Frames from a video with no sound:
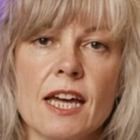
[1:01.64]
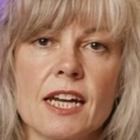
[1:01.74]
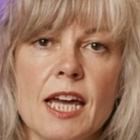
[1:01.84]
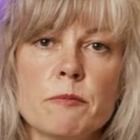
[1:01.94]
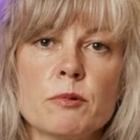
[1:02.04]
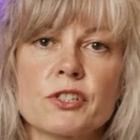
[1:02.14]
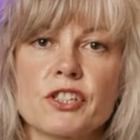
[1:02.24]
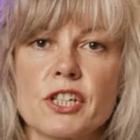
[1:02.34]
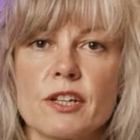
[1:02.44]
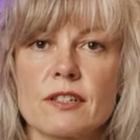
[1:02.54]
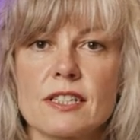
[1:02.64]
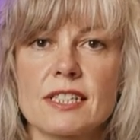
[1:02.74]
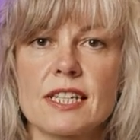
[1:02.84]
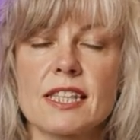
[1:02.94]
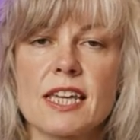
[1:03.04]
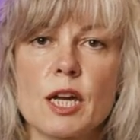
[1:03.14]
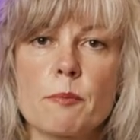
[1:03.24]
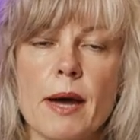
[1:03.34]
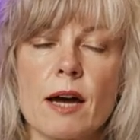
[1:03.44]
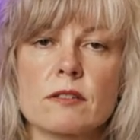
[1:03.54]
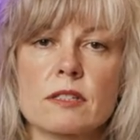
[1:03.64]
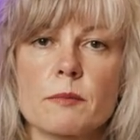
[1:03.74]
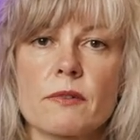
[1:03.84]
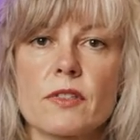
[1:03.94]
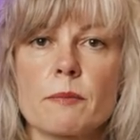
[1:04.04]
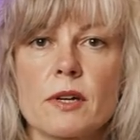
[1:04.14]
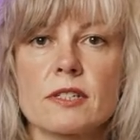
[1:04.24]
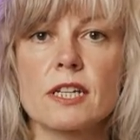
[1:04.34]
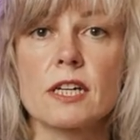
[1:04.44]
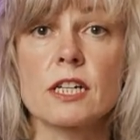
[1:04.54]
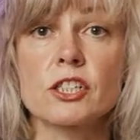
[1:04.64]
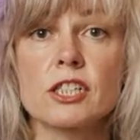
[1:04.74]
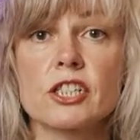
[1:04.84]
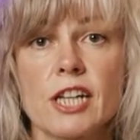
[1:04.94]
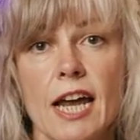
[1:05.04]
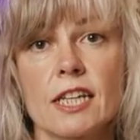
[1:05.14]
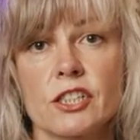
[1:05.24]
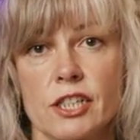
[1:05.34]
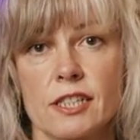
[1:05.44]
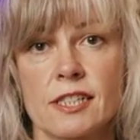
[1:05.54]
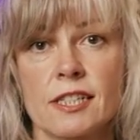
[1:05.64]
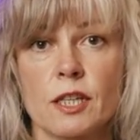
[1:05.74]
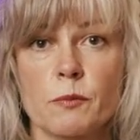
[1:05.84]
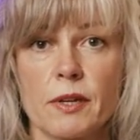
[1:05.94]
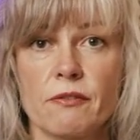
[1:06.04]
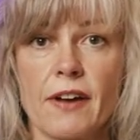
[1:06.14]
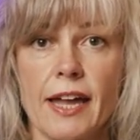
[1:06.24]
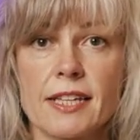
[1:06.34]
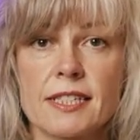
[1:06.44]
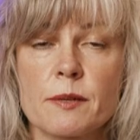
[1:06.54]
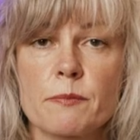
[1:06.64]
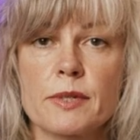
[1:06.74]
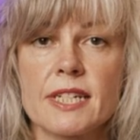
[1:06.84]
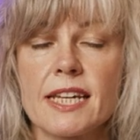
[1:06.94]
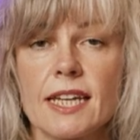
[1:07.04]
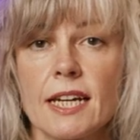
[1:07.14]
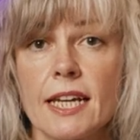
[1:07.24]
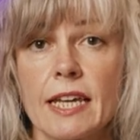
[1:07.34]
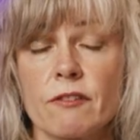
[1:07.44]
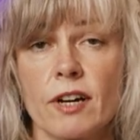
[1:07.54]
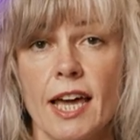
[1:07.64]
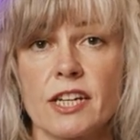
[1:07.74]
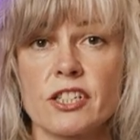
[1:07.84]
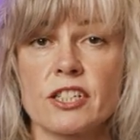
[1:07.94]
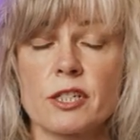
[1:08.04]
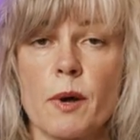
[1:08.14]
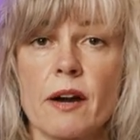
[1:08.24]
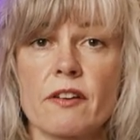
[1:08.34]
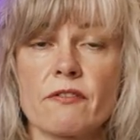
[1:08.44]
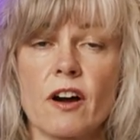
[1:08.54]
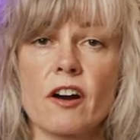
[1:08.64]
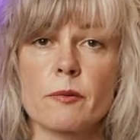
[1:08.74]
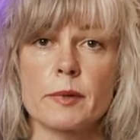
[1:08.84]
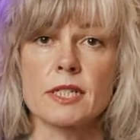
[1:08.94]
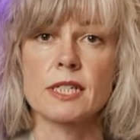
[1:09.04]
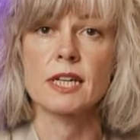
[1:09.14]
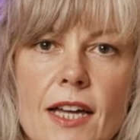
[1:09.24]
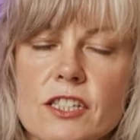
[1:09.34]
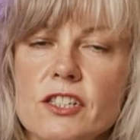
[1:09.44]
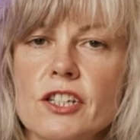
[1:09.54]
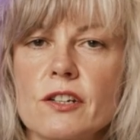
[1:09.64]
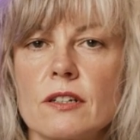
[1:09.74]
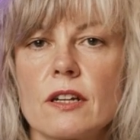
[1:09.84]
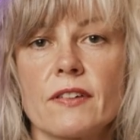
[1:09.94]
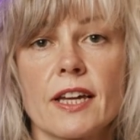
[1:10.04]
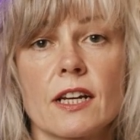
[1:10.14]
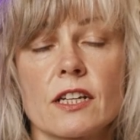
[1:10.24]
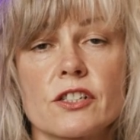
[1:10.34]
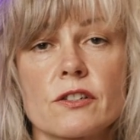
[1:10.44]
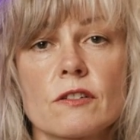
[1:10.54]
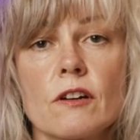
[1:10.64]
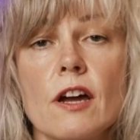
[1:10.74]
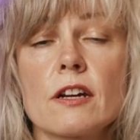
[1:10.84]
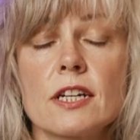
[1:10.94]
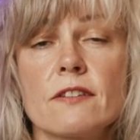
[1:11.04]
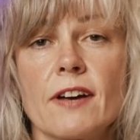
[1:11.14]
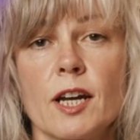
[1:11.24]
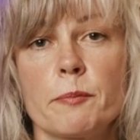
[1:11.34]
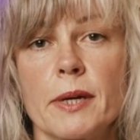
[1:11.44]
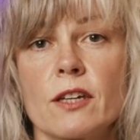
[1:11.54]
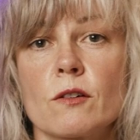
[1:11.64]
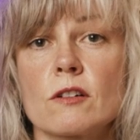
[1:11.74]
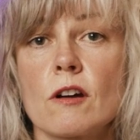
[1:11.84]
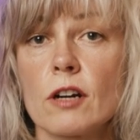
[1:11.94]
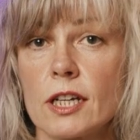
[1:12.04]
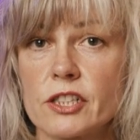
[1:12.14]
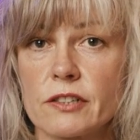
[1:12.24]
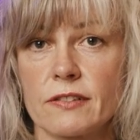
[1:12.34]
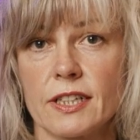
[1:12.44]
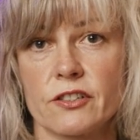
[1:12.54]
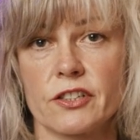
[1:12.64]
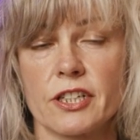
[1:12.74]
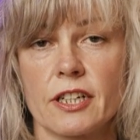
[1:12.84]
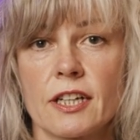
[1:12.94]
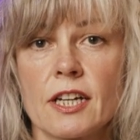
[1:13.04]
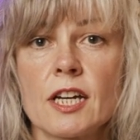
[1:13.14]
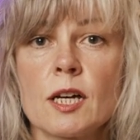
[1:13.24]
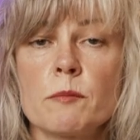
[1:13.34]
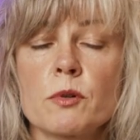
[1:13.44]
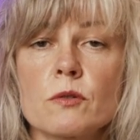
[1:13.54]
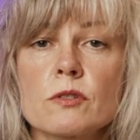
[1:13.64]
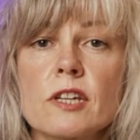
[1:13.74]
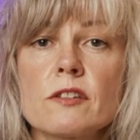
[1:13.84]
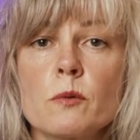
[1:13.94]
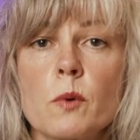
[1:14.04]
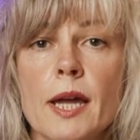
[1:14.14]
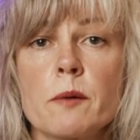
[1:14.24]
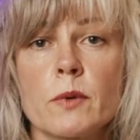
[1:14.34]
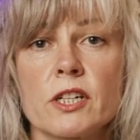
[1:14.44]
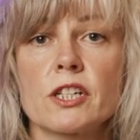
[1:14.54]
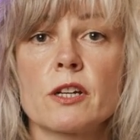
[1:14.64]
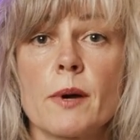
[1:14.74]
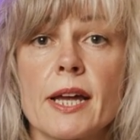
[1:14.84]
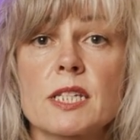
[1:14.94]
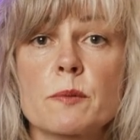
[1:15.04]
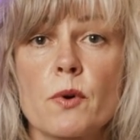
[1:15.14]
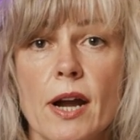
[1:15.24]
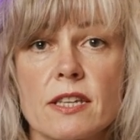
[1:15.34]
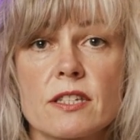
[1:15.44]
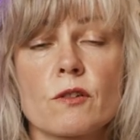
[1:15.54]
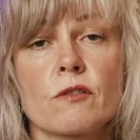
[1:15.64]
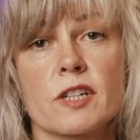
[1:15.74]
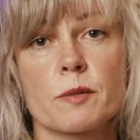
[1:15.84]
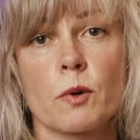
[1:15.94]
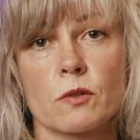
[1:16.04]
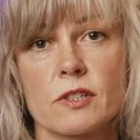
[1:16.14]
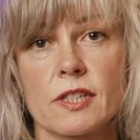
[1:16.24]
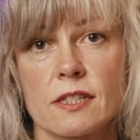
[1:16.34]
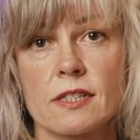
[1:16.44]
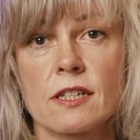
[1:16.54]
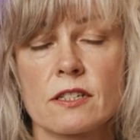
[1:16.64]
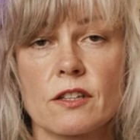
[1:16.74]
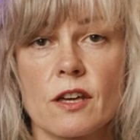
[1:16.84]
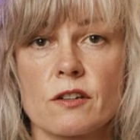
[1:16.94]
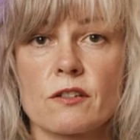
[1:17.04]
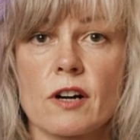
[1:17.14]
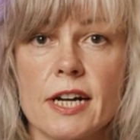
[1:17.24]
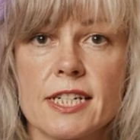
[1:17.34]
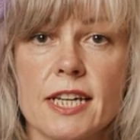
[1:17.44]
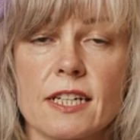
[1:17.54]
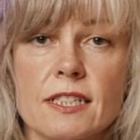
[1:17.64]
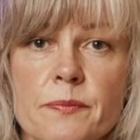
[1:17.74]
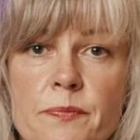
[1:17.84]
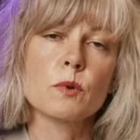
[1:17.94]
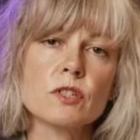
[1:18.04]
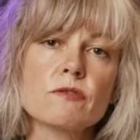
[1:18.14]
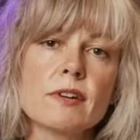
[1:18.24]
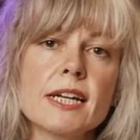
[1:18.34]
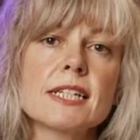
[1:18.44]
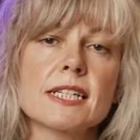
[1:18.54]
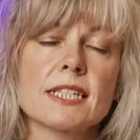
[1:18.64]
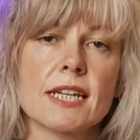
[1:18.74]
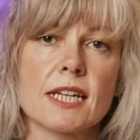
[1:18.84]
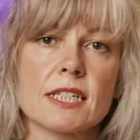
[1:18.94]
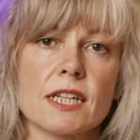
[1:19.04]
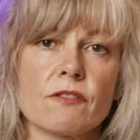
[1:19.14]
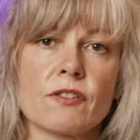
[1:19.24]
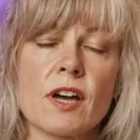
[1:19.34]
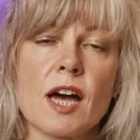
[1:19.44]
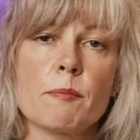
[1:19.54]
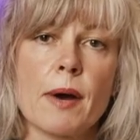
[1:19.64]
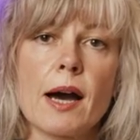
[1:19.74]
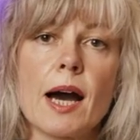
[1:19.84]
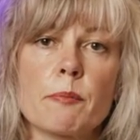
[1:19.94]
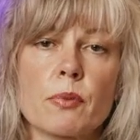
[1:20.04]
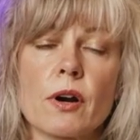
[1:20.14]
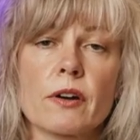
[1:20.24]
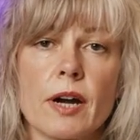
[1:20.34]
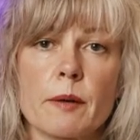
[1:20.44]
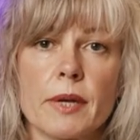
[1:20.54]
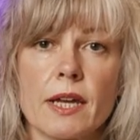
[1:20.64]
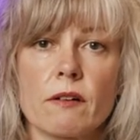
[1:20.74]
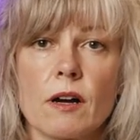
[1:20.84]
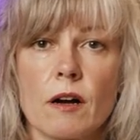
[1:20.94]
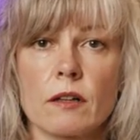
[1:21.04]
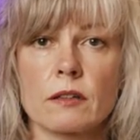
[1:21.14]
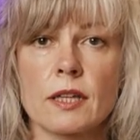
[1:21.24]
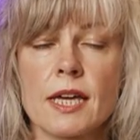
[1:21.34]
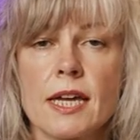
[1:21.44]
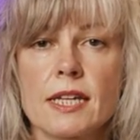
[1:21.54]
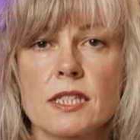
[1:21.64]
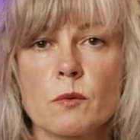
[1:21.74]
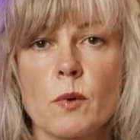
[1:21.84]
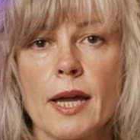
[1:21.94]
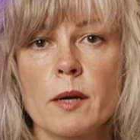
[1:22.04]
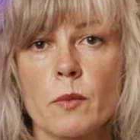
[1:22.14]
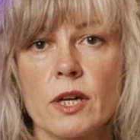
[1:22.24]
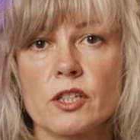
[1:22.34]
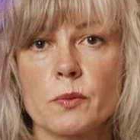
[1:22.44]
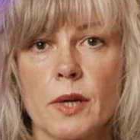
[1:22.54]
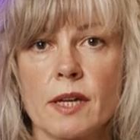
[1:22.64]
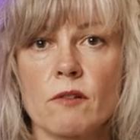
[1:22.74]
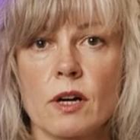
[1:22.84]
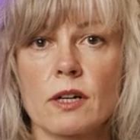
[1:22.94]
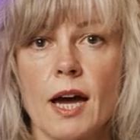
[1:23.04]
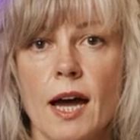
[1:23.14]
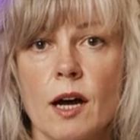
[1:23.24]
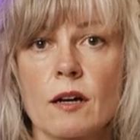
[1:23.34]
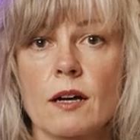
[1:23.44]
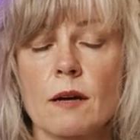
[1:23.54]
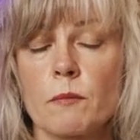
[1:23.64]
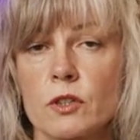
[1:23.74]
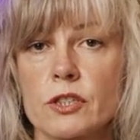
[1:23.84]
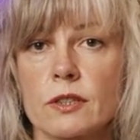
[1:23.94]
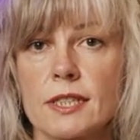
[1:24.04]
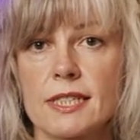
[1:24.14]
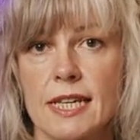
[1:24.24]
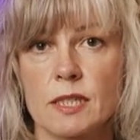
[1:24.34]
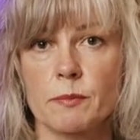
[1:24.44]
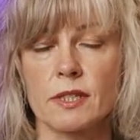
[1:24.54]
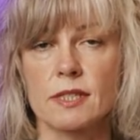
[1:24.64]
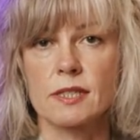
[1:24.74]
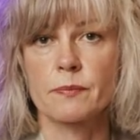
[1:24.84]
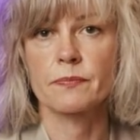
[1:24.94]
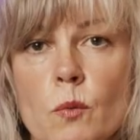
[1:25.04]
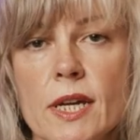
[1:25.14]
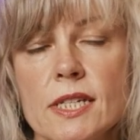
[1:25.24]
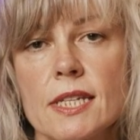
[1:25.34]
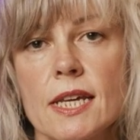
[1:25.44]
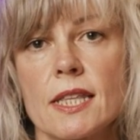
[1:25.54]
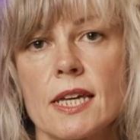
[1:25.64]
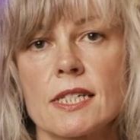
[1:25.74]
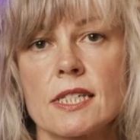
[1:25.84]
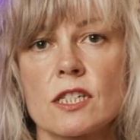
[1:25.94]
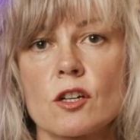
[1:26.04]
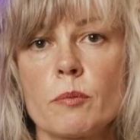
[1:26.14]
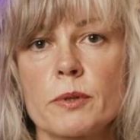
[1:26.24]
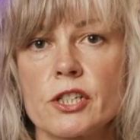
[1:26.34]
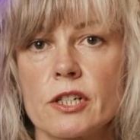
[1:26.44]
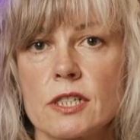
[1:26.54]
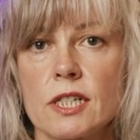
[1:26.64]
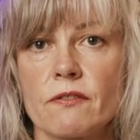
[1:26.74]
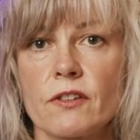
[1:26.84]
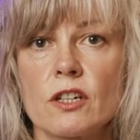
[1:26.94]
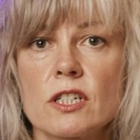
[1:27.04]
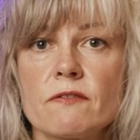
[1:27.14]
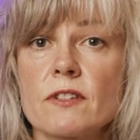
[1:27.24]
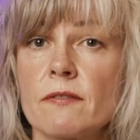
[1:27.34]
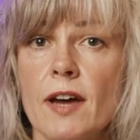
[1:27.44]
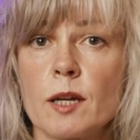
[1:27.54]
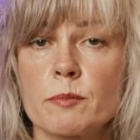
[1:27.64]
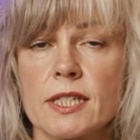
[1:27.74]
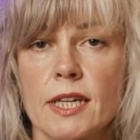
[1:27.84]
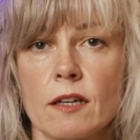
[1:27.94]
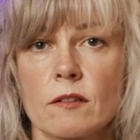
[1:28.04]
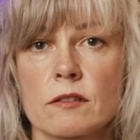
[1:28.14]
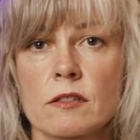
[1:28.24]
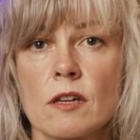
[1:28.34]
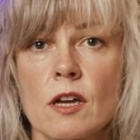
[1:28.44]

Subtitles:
enables students to think about some of the most urgent challenges that we face, particularly in relation to our environment. As a student of English, you're not only developing your knowledge of literature, but also the way in which you express your responses to those writings. What's really distinctive about our programme here at Hull is the way in which we run our module assessments. We see these as an opportunity for you to develop skills,